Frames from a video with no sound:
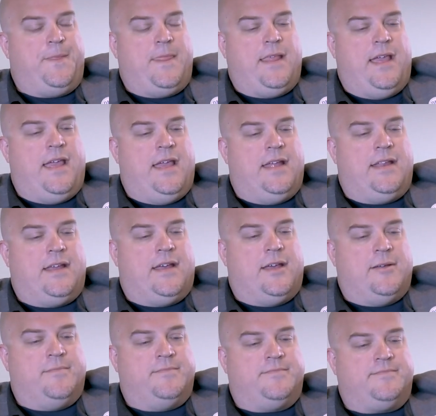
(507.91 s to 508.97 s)
and
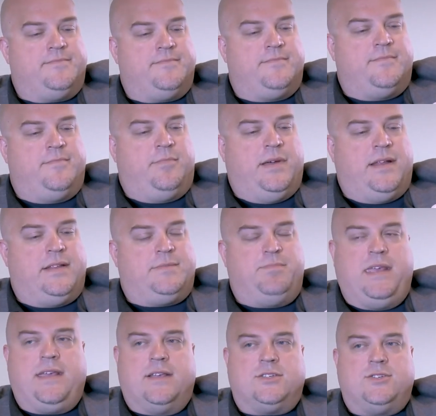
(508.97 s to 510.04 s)
um, but
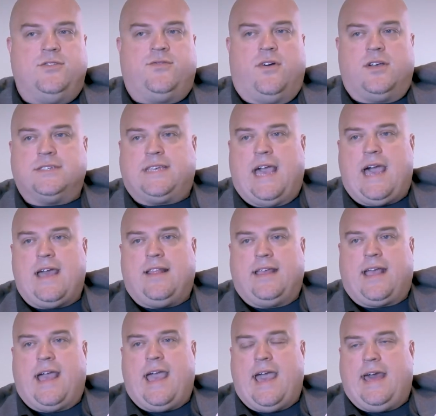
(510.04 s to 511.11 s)
being a Sioux Falls guy,
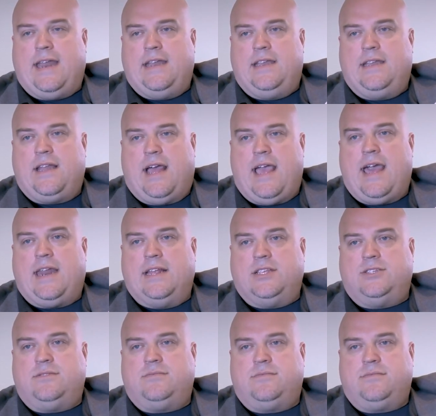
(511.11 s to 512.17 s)
like I had I had
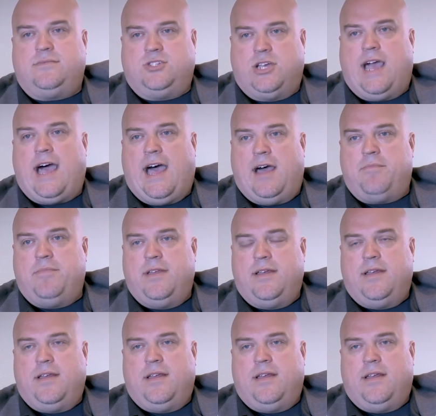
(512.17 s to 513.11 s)
a job,